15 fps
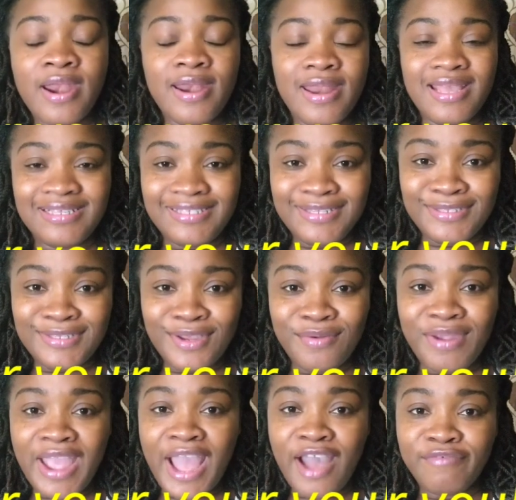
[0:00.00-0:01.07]

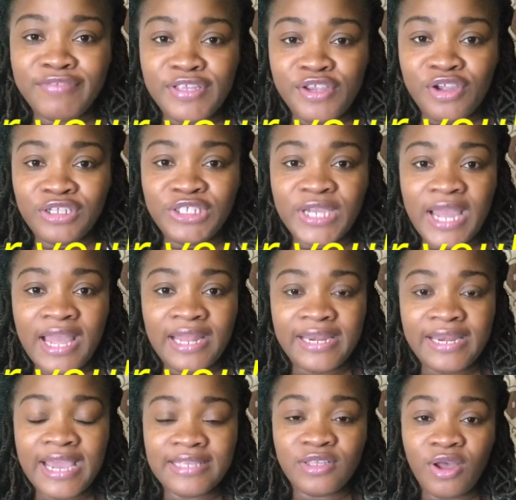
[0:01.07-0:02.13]
necessary after your
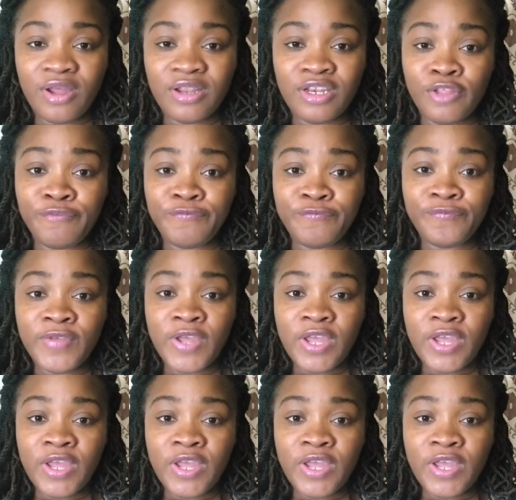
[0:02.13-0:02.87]
child has gotten the